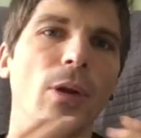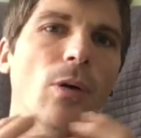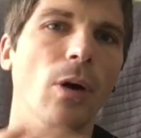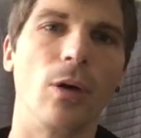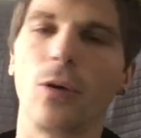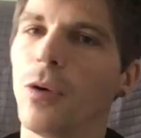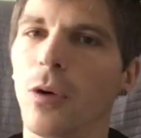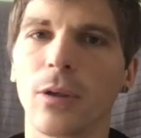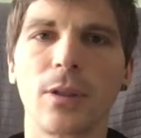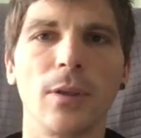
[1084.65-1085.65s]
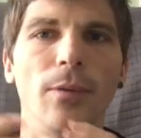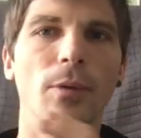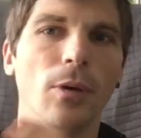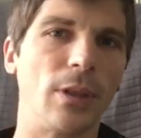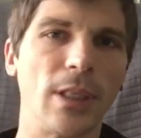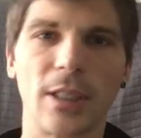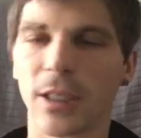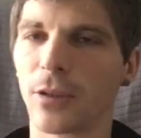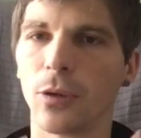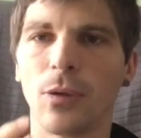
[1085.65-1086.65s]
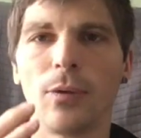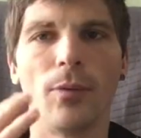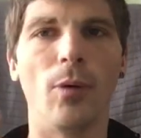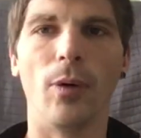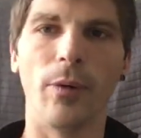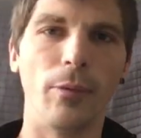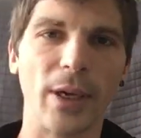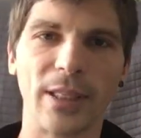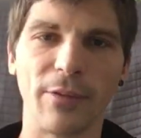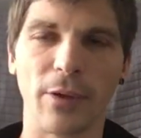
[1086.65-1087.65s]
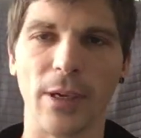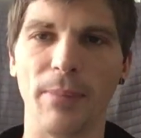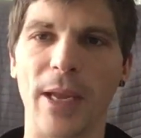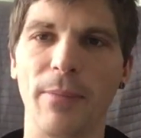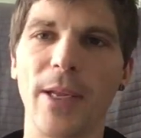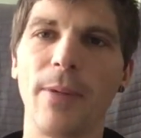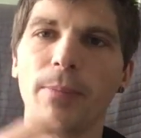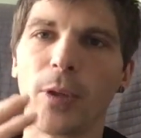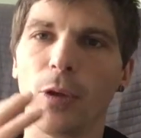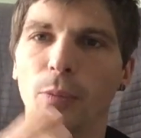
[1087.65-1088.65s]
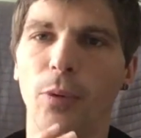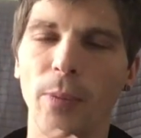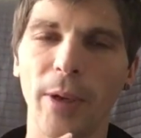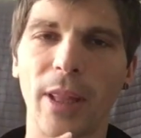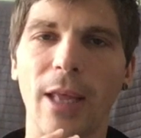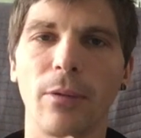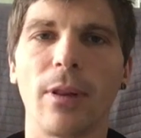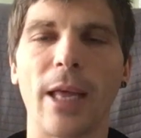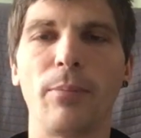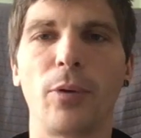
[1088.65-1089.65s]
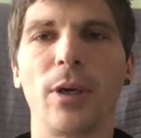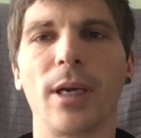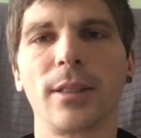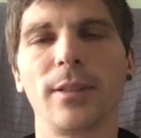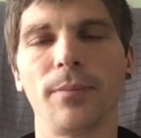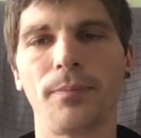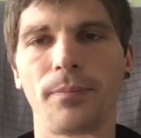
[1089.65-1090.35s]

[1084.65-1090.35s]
or a course or digital or whatever it may be. You promote that product,